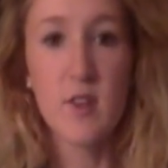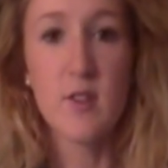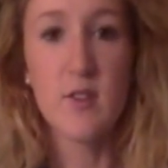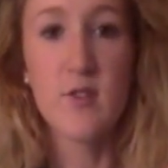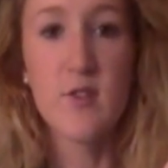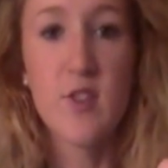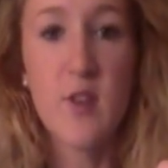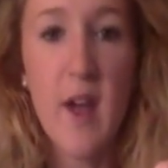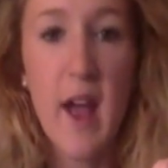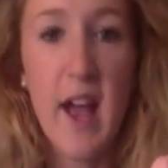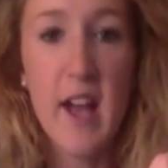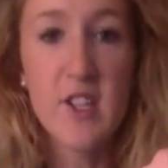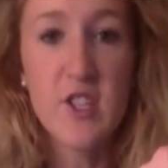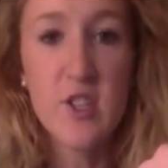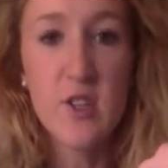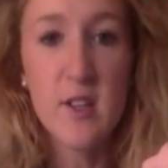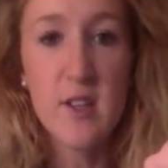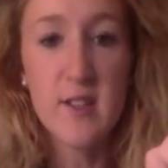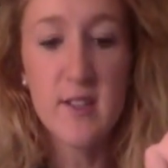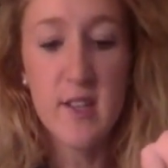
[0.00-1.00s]
So as
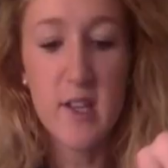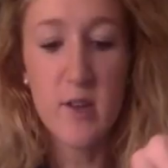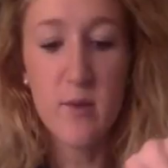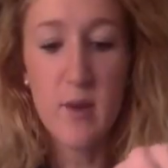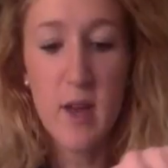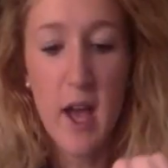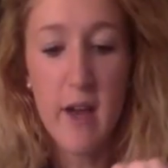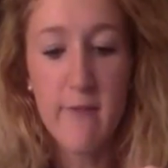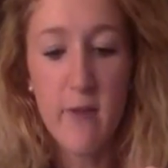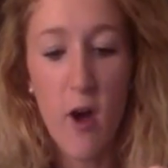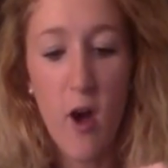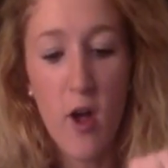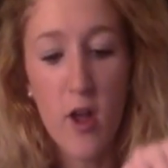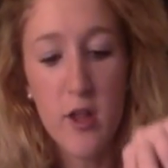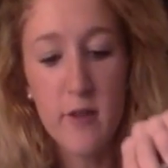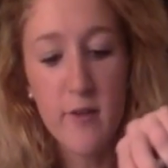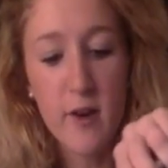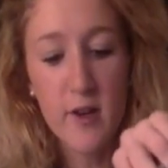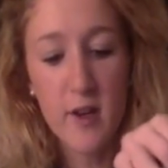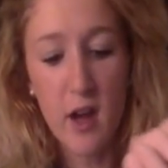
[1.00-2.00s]
you can see, we have all
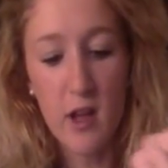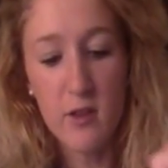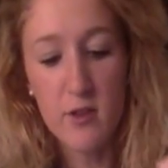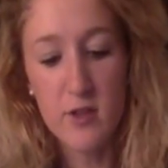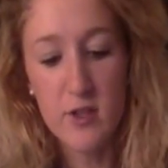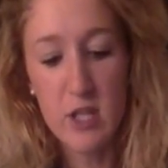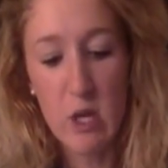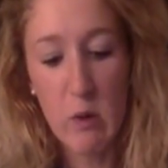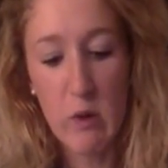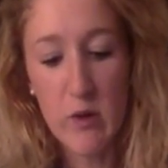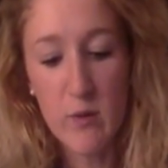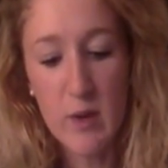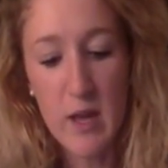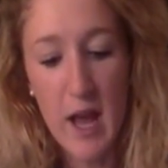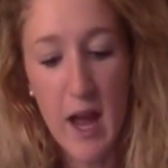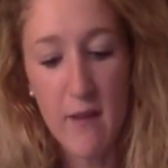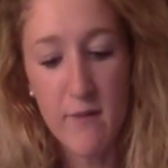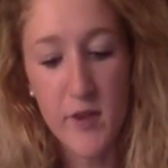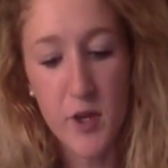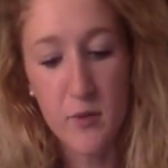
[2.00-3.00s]
of our colors going. We
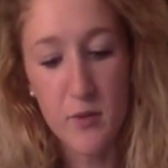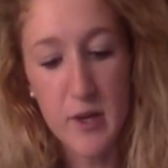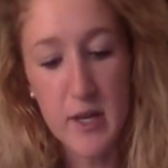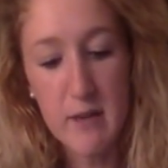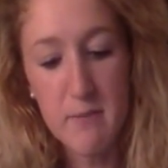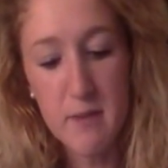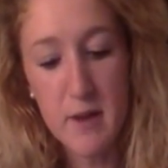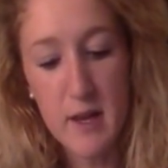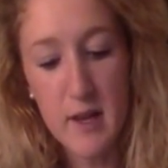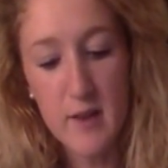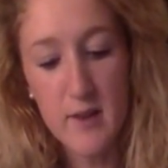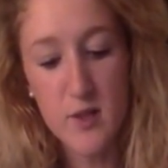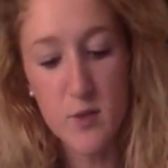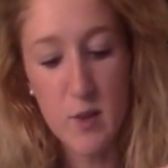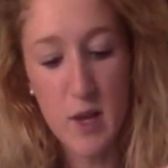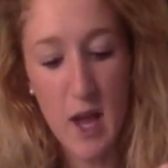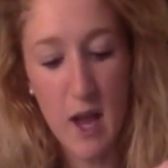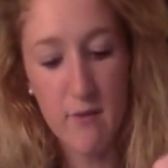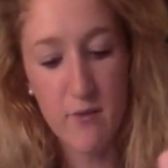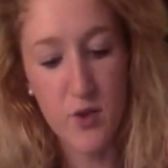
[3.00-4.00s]
have the green beans,
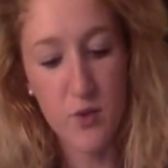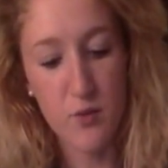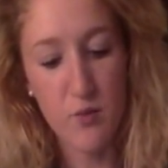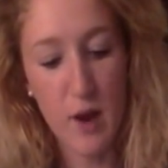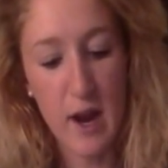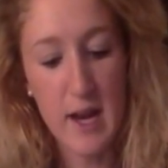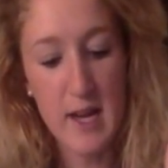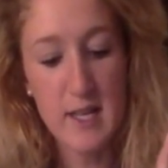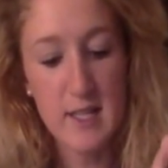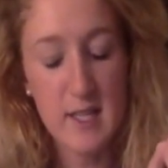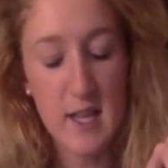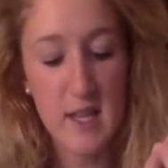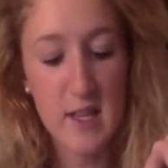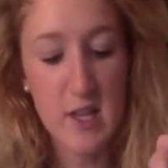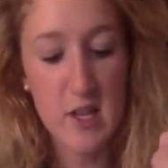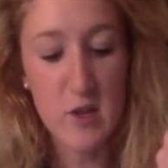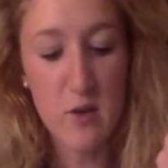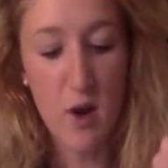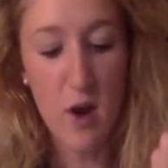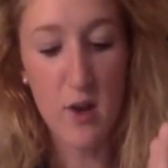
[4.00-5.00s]
we have the rice, and then
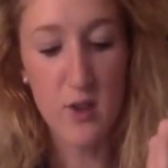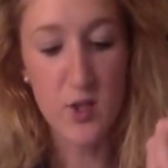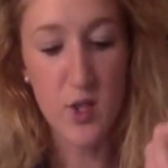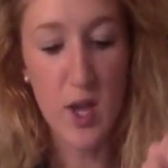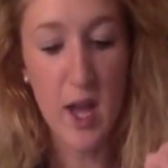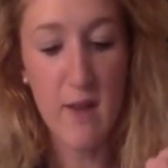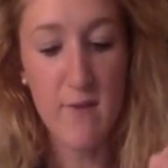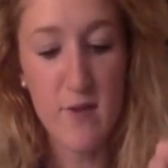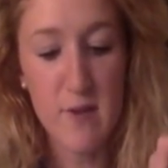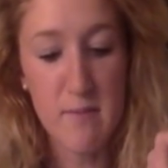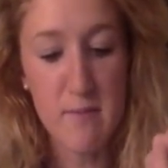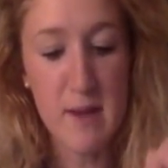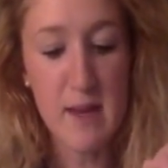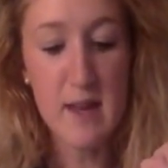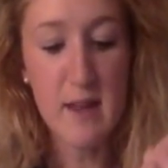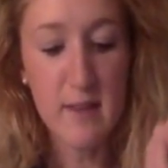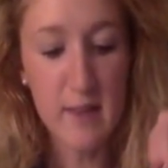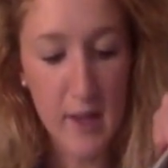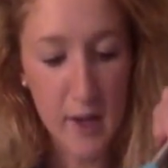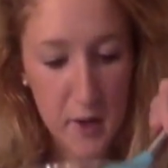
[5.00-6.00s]
you also have the mint
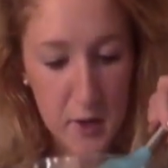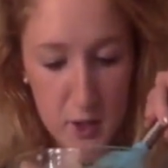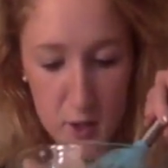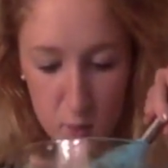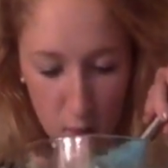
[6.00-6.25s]
in there as